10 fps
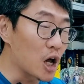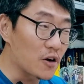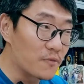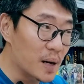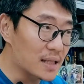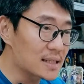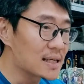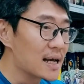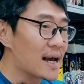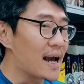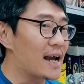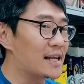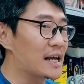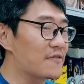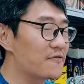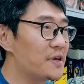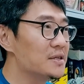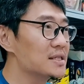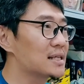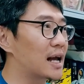lot of buts, and it
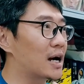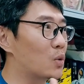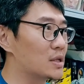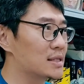feels like a one